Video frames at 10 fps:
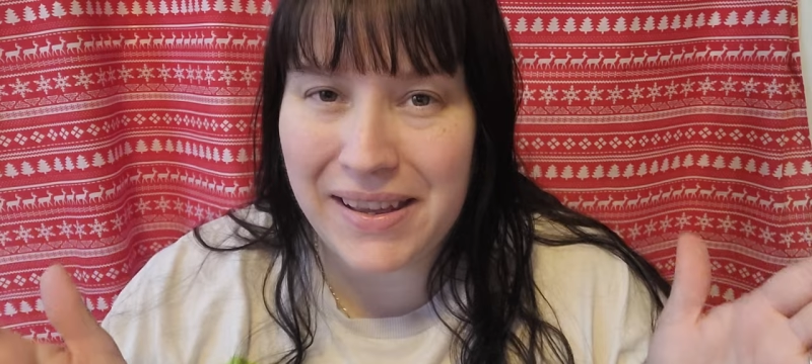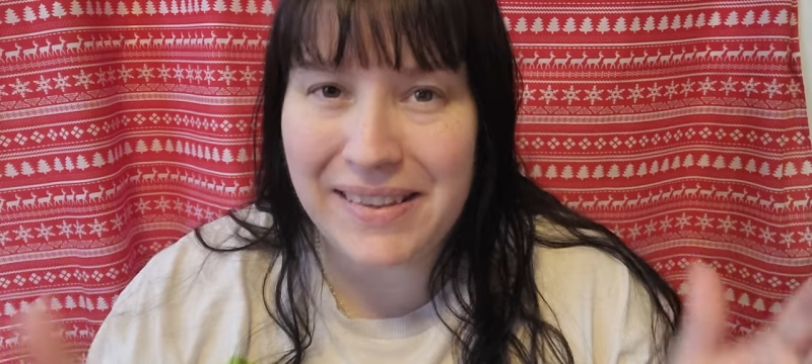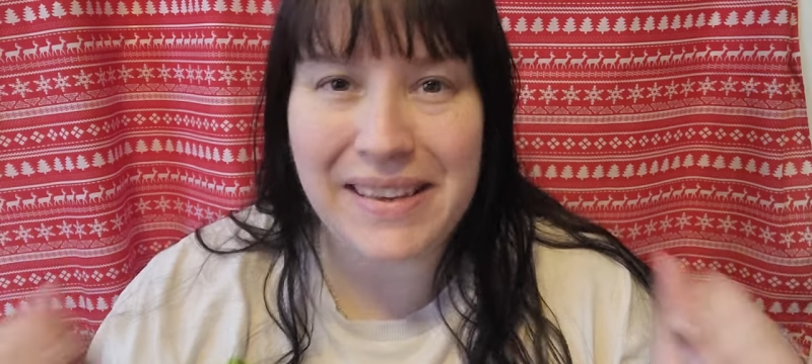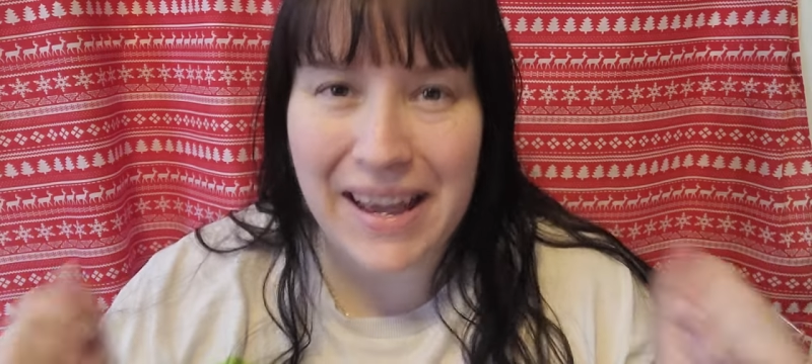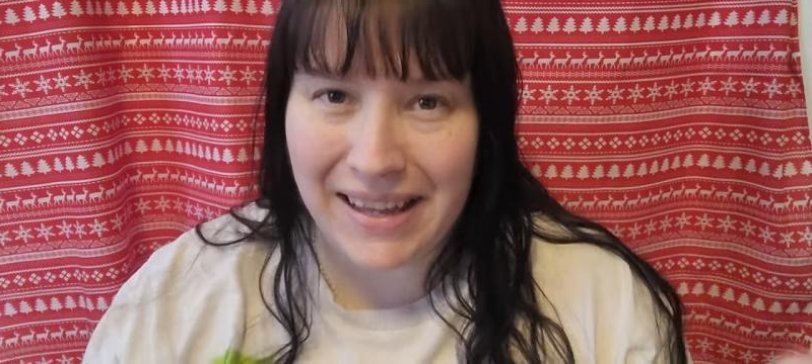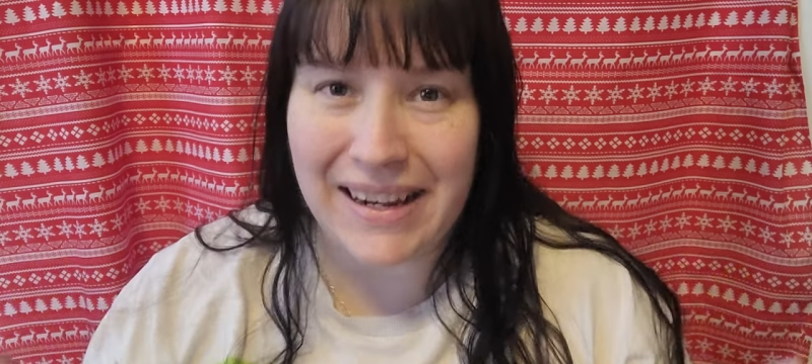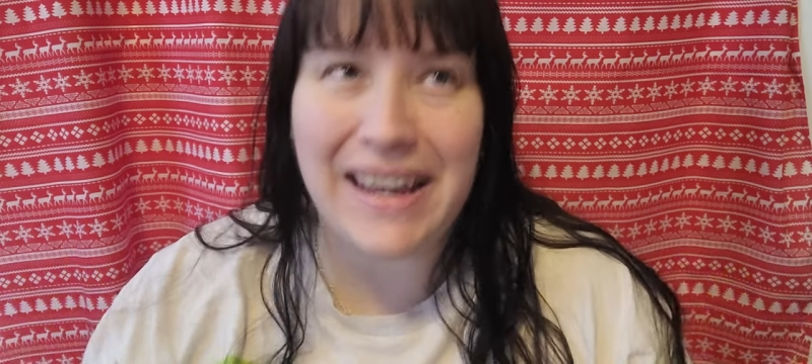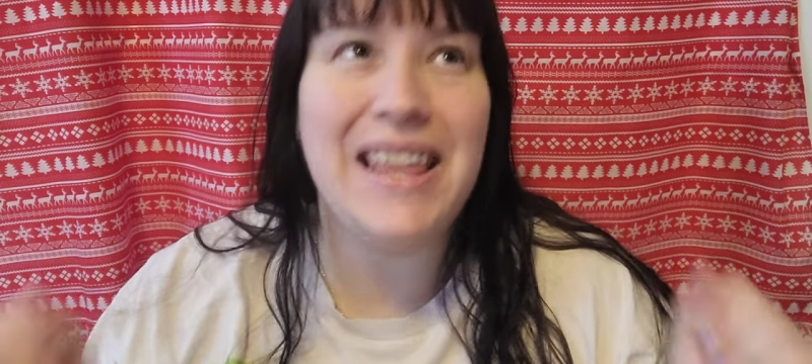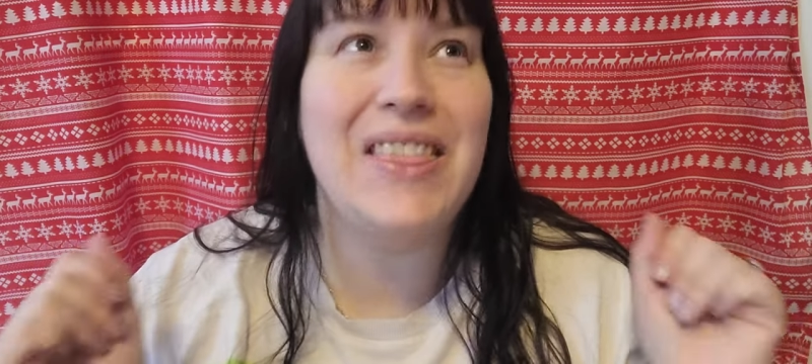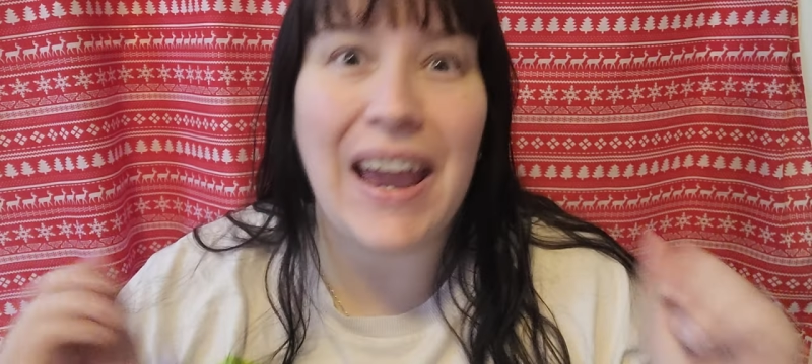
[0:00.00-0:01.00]

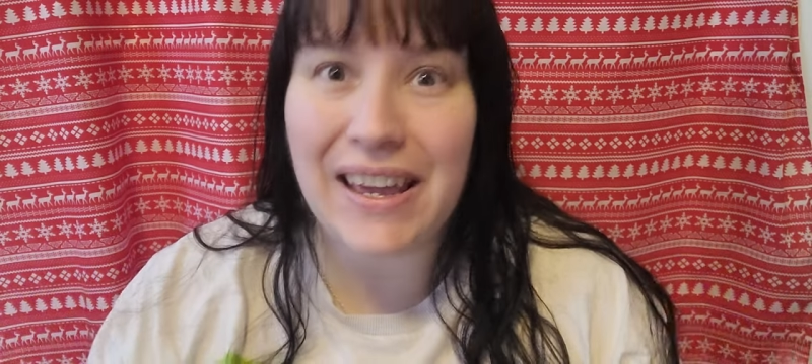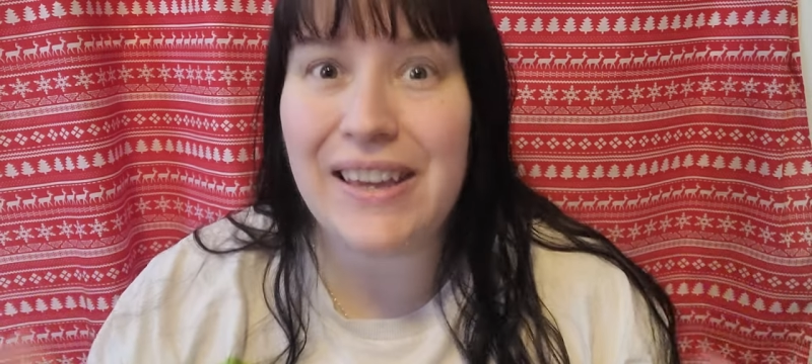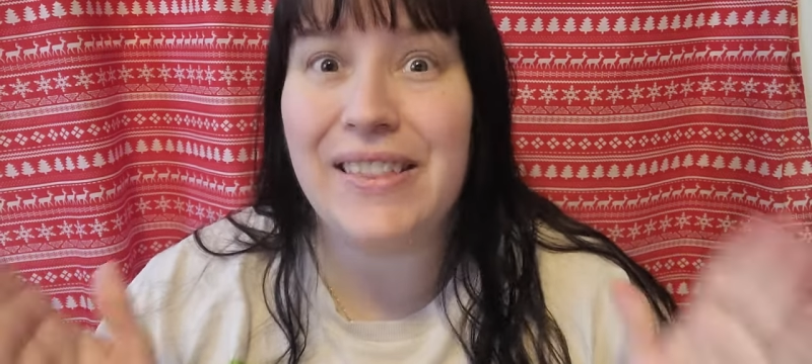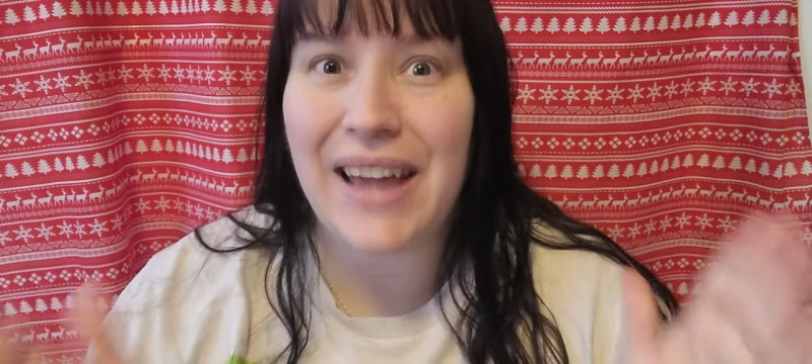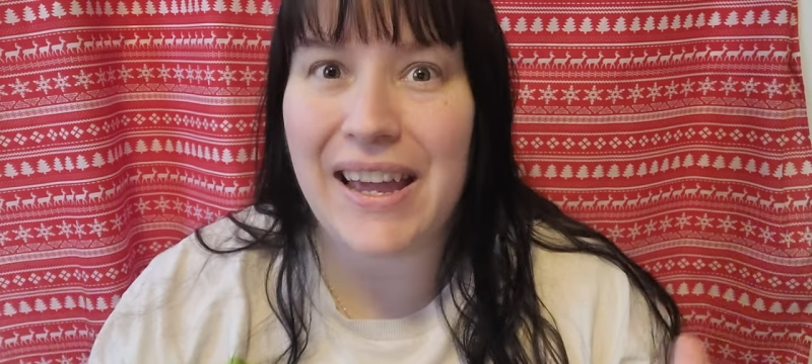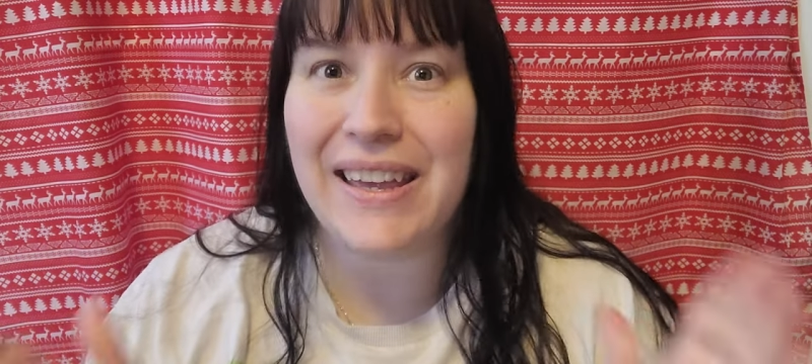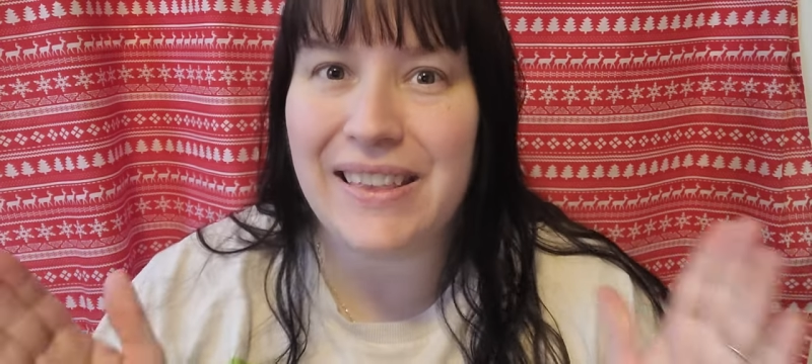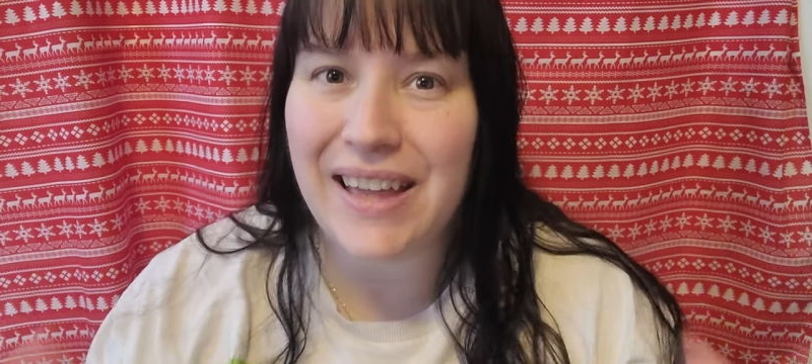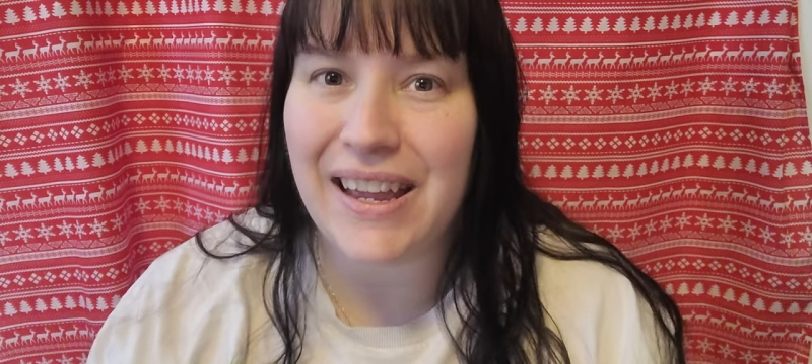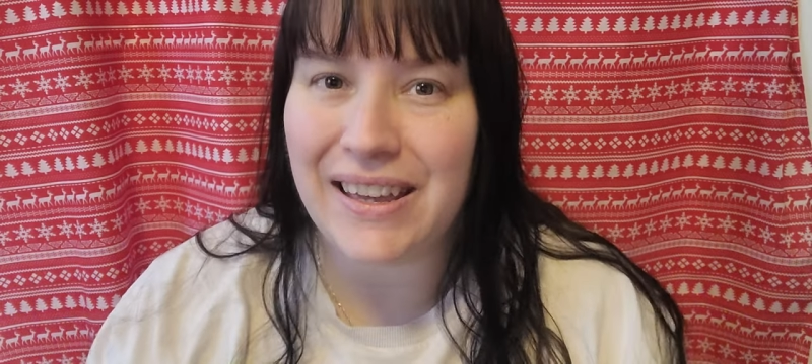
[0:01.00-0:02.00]
Secondly, thank you
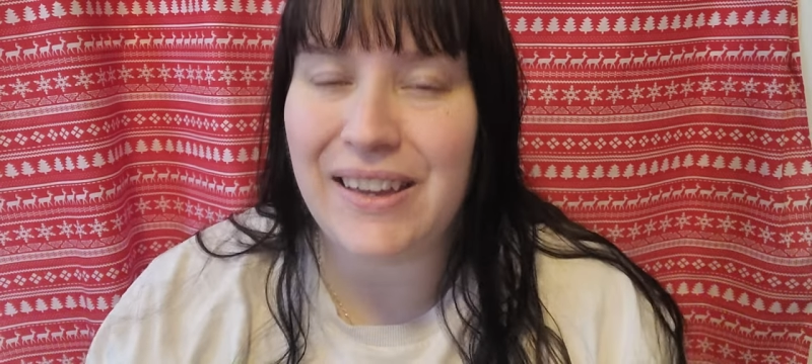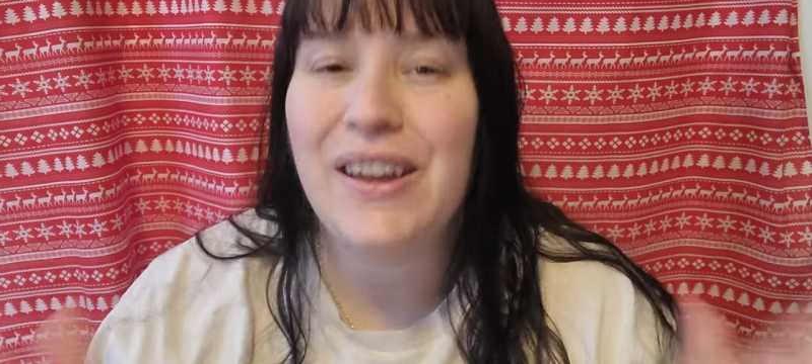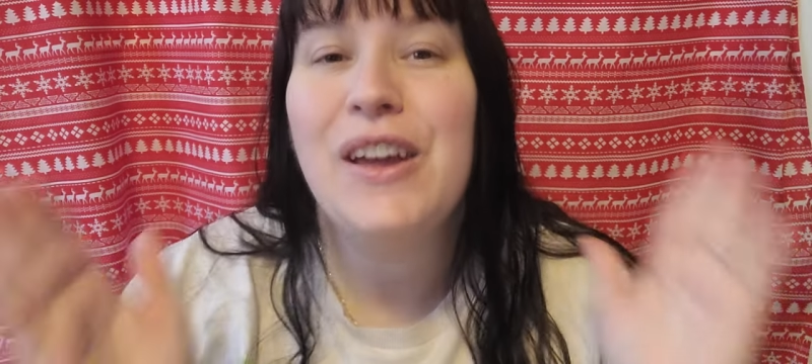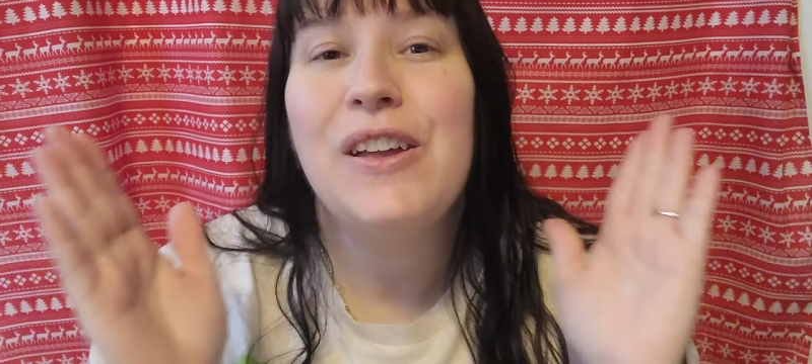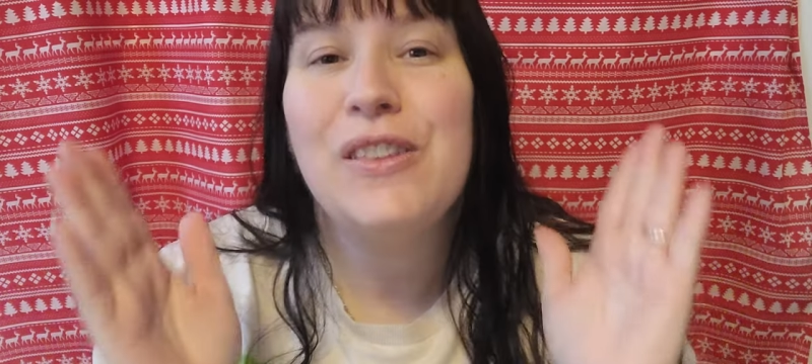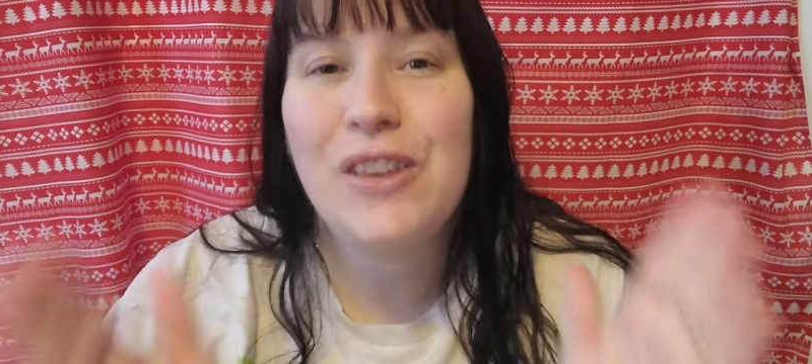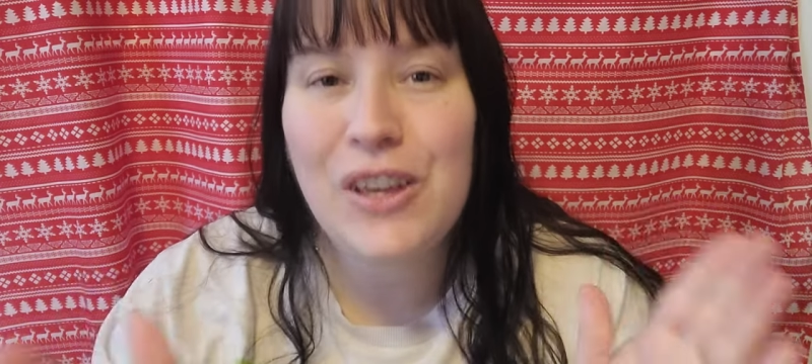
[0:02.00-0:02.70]
to